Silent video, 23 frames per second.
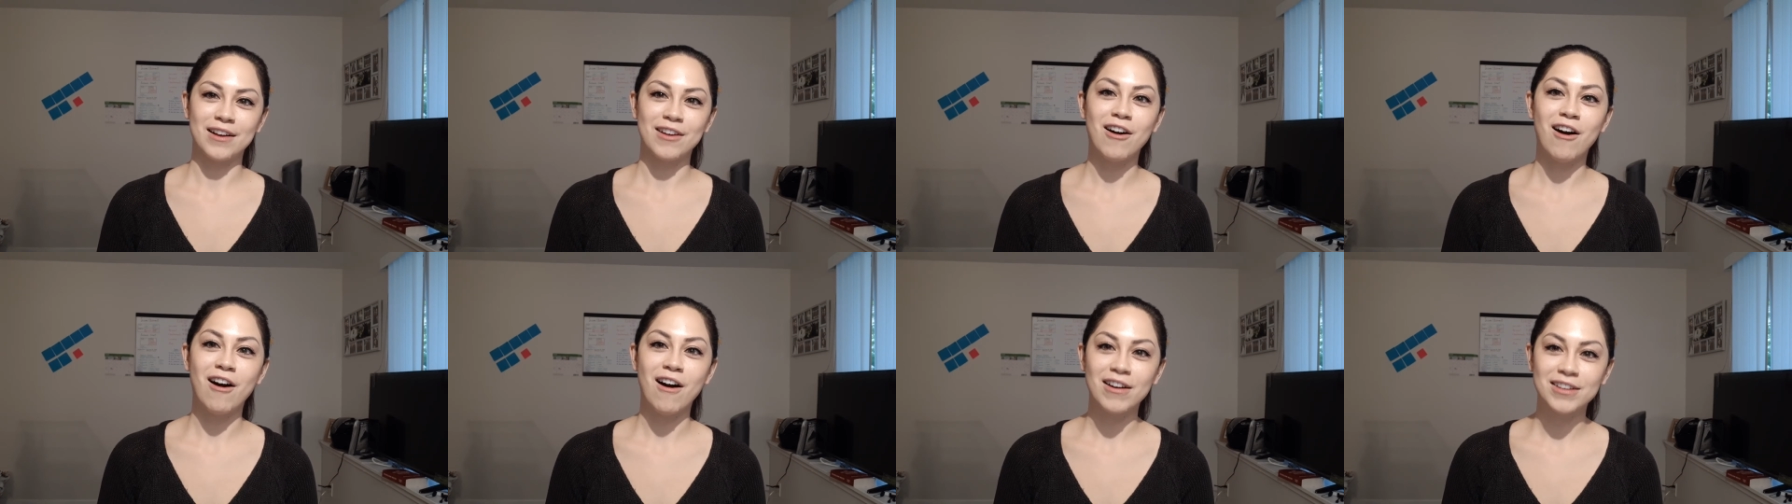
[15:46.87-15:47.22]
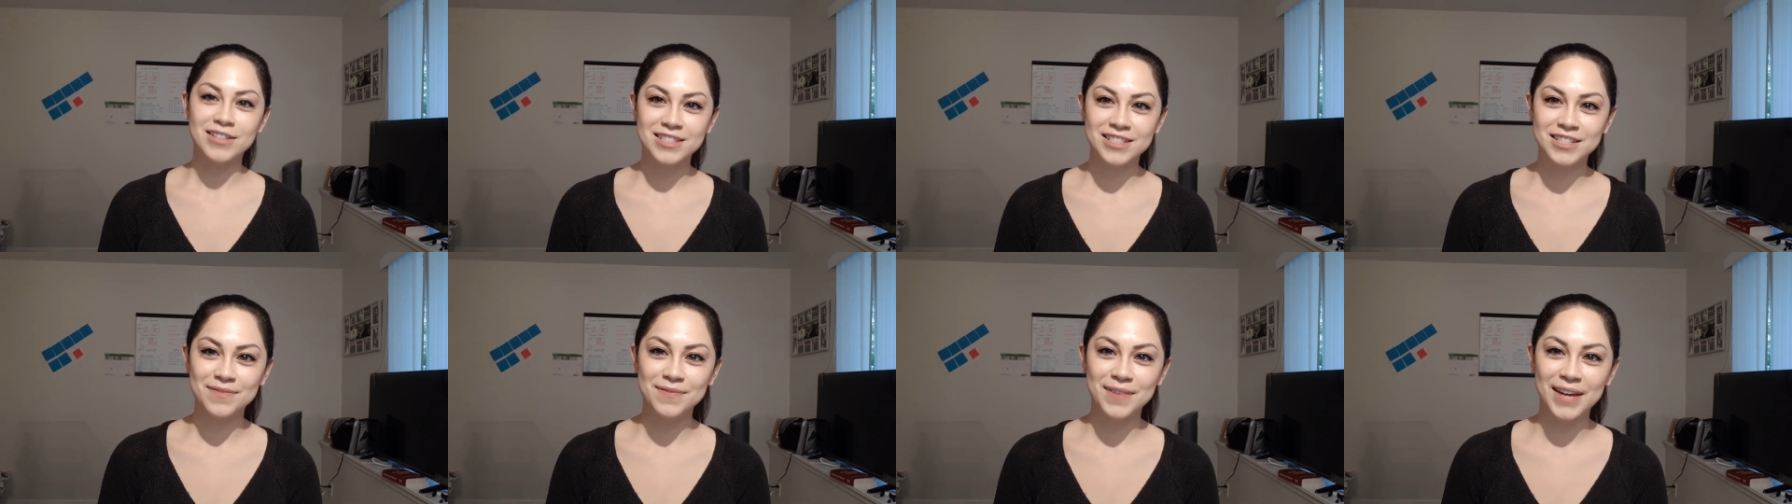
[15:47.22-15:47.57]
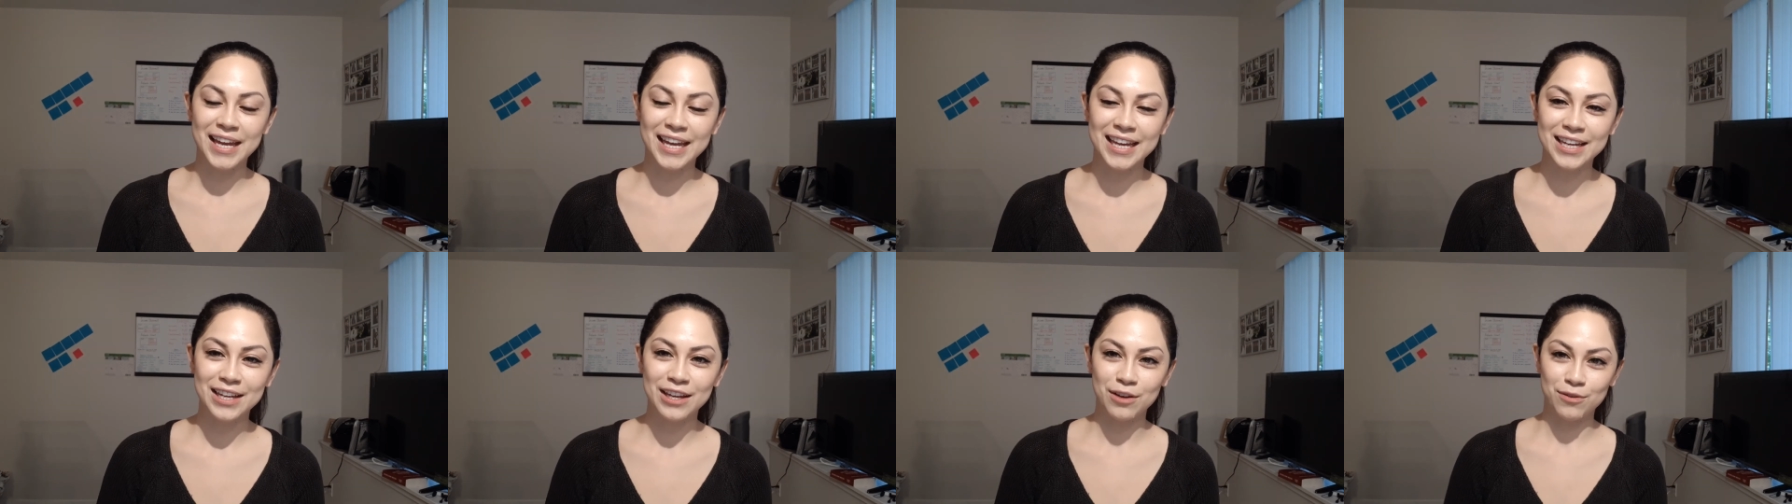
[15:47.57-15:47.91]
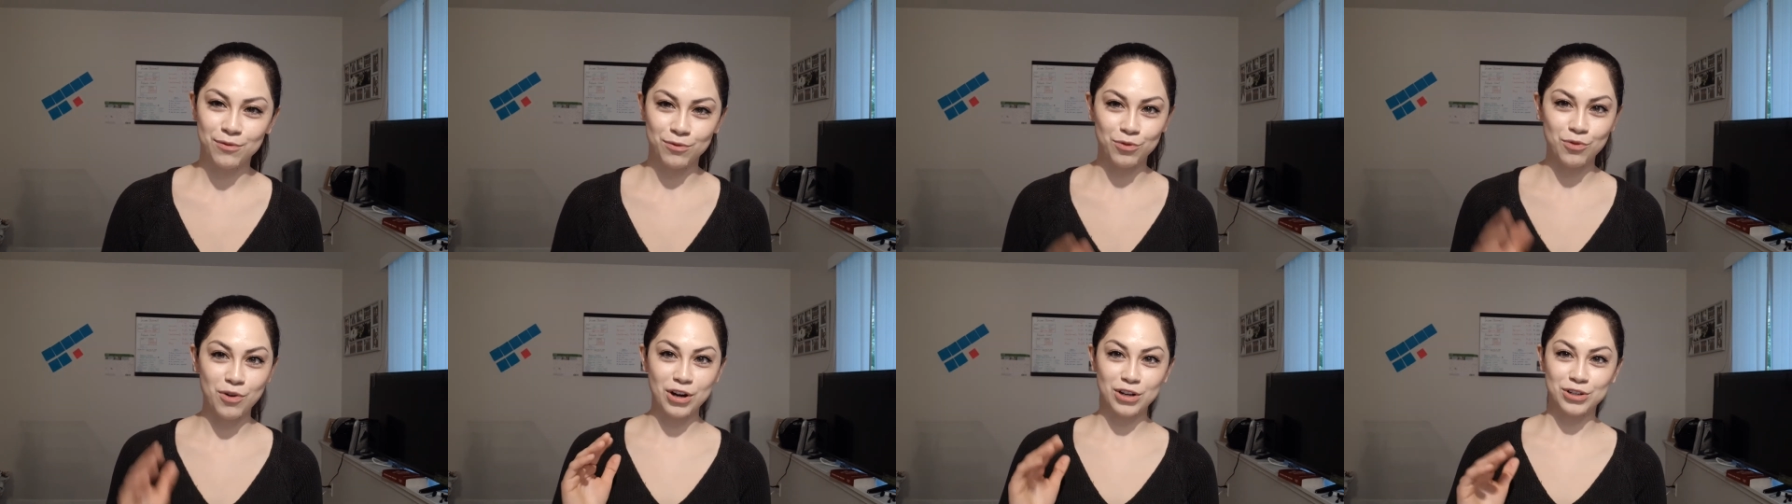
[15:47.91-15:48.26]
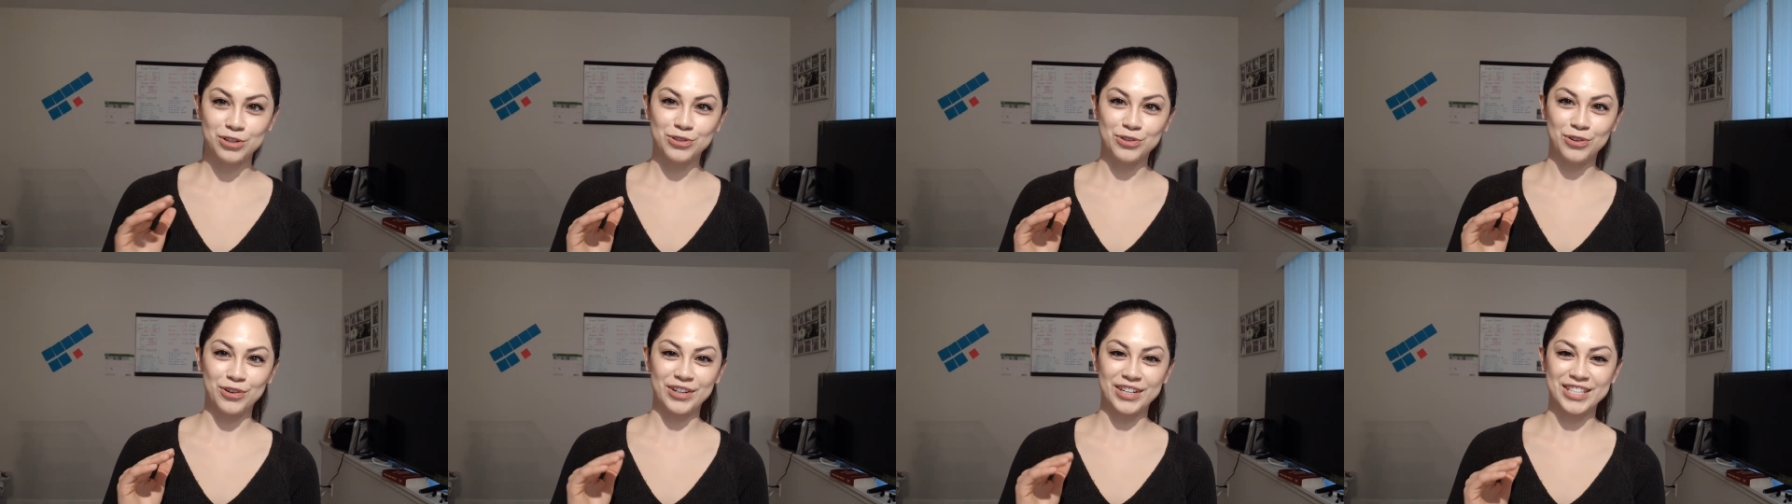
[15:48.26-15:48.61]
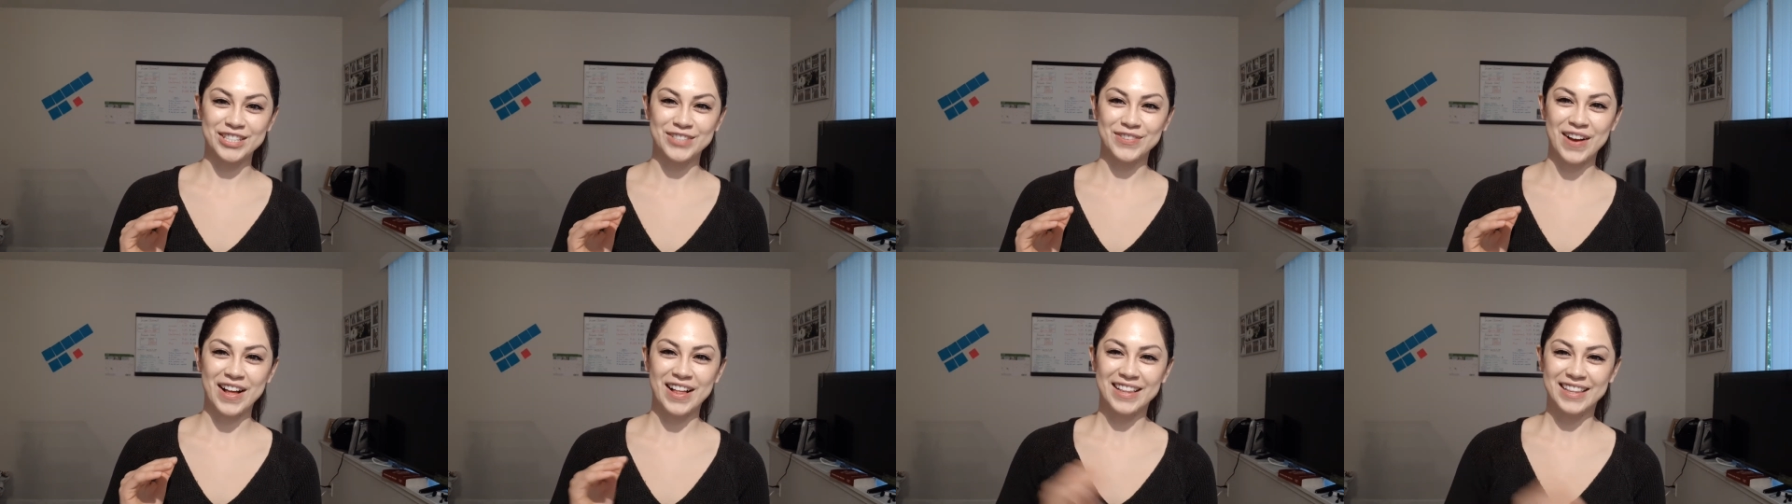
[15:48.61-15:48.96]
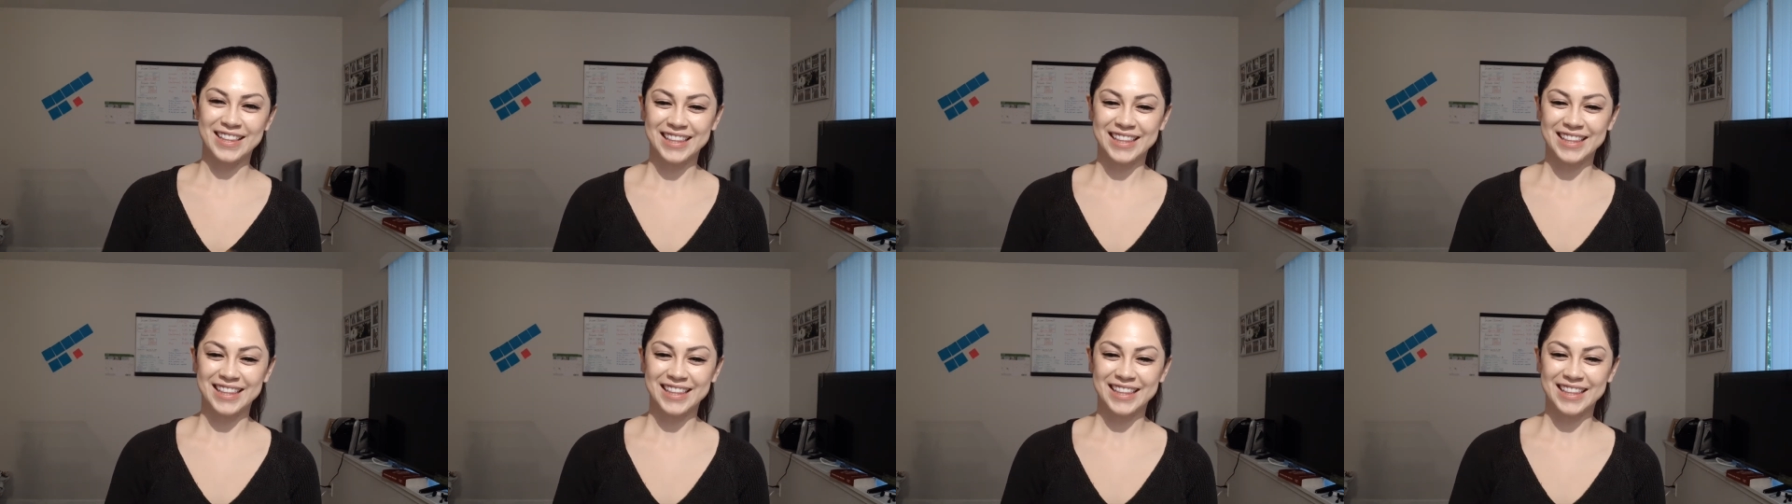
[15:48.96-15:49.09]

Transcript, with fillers: cost to make if you are short as well.